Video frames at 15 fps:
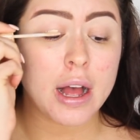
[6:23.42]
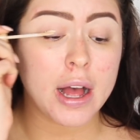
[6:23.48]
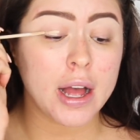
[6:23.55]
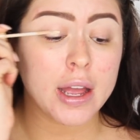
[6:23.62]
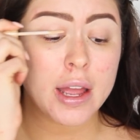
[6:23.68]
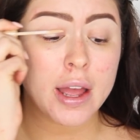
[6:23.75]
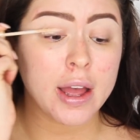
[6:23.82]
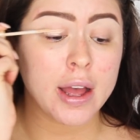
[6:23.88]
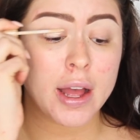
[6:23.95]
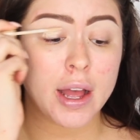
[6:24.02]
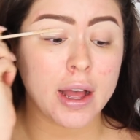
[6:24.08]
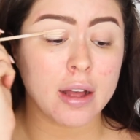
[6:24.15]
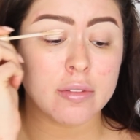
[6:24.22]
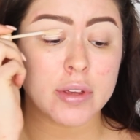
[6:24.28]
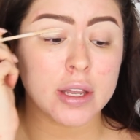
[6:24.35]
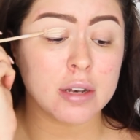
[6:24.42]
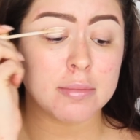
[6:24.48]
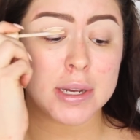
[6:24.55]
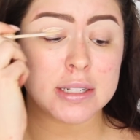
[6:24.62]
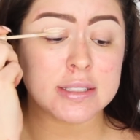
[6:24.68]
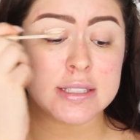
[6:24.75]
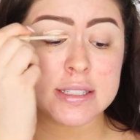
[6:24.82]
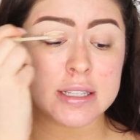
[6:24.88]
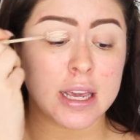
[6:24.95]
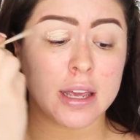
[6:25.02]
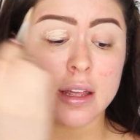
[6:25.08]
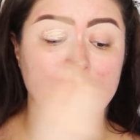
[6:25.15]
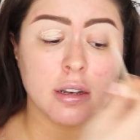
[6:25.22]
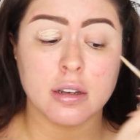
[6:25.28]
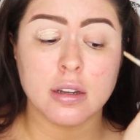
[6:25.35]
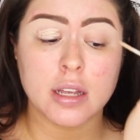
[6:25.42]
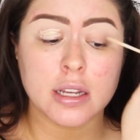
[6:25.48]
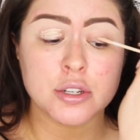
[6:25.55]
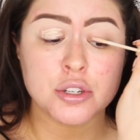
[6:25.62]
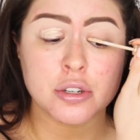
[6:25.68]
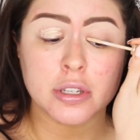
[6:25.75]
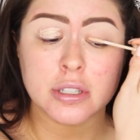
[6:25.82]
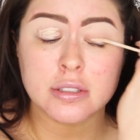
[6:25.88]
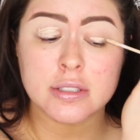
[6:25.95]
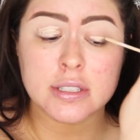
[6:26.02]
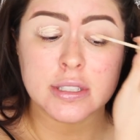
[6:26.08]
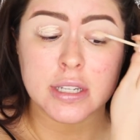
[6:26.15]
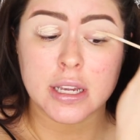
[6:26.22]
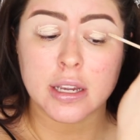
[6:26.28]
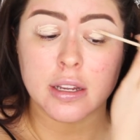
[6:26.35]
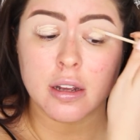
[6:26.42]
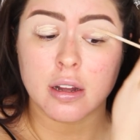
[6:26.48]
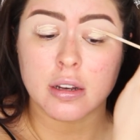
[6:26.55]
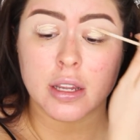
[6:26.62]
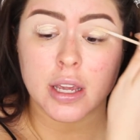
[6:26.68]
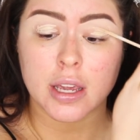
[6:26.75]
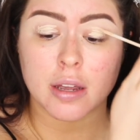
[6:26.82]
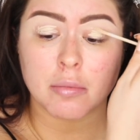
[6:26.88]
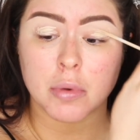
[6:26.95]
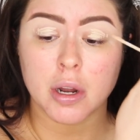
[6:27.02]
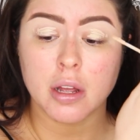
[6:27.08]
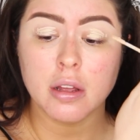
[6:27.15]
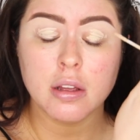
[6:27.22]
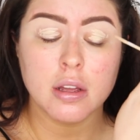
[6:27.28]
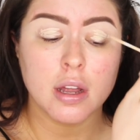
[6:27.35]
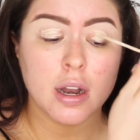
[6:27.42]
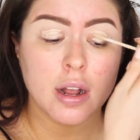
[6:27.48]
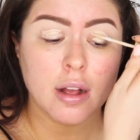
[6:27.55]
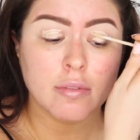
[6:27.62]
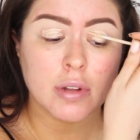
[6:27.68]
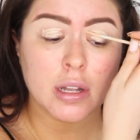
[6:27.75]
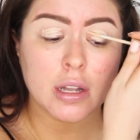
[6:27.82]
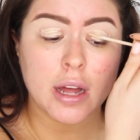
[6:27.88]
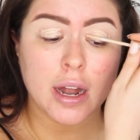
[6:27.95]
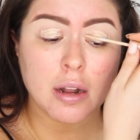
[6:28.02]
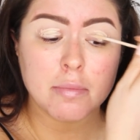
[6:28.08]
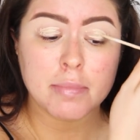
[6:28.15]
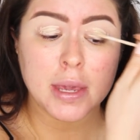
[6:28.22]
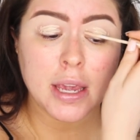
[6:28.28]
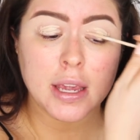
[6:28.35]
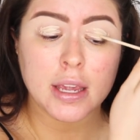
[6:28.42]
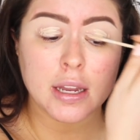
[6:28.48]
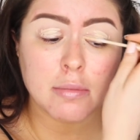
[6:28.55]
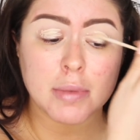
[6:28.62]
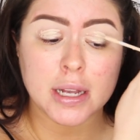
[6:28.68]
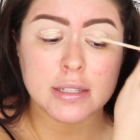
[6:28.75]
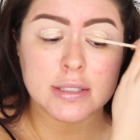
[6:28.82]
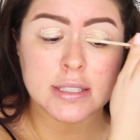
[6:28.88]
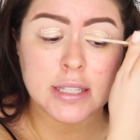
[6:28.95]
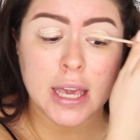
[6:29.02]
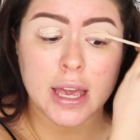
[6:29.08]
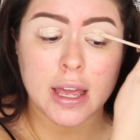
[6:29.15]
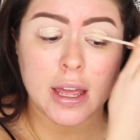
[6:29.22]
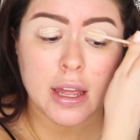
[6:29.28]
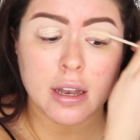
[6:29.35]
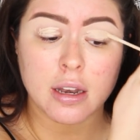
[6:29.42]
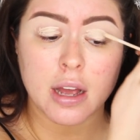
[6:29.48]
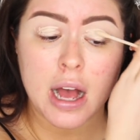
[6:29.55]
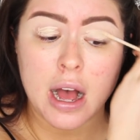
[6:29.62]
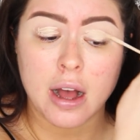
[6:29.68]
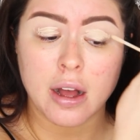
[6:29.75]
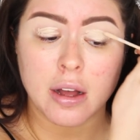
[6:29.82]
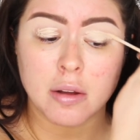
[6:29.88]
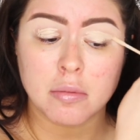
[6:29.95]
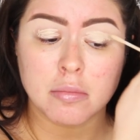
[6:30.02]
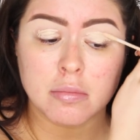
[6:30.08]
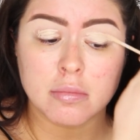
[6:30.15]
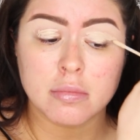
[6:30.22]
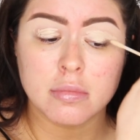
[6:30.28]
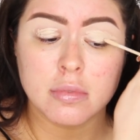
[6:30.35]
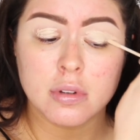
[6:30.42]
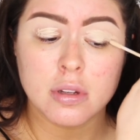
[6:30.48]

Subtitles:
I have in my skin, as you can see on camera, a lot of pink in my skin. I'm